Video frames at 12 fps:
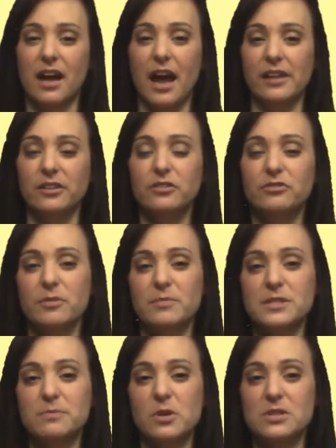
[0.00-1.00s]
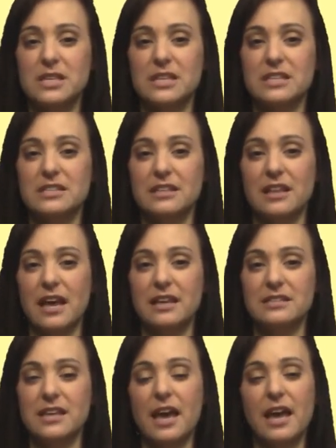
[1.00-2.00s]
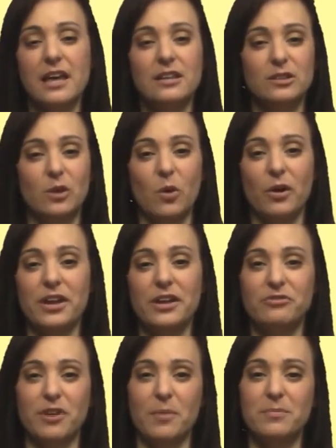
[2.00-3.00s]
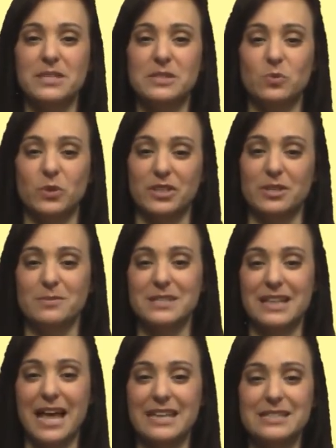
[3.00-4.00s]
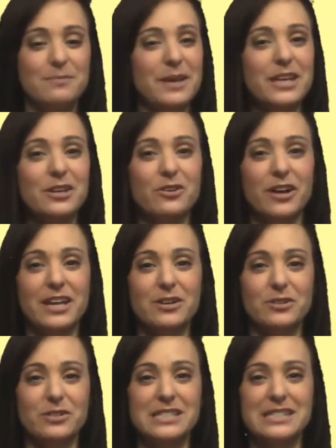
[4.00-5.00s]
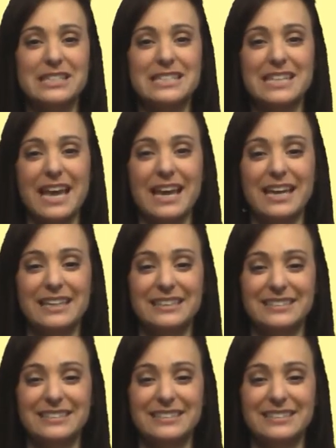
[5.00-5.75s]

Kyler from Miss Botini's class, and Lori from Miss Williams' class. Make it a great Grizzly day.